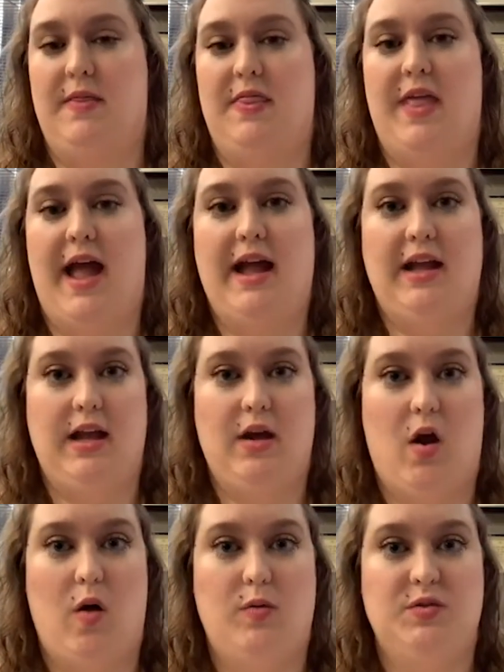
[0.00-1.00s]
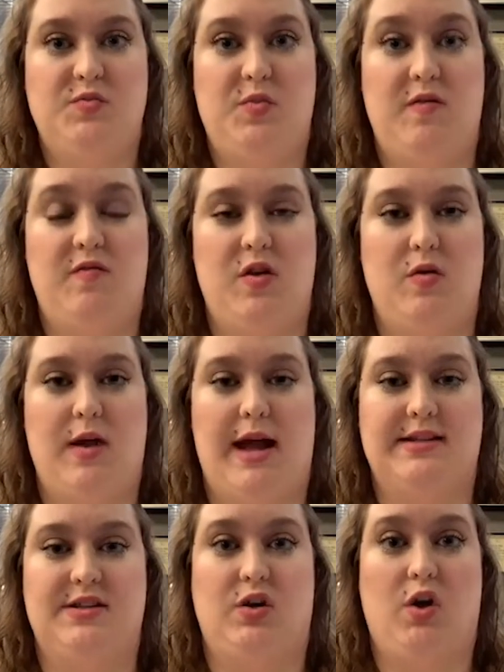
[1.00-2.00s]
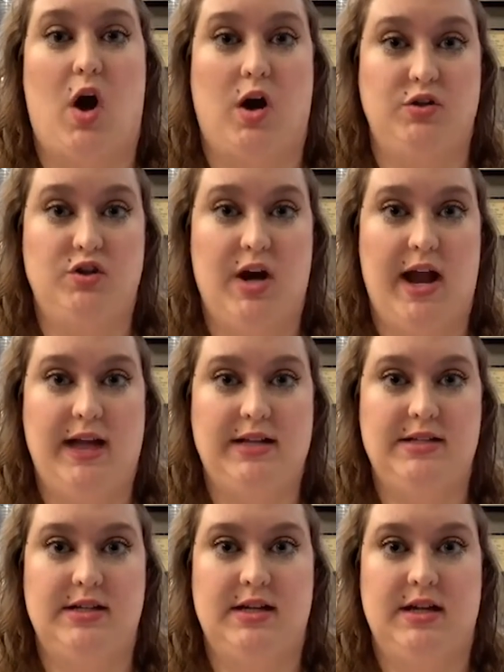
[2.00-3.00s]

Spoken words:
that can almost be viewed as a contract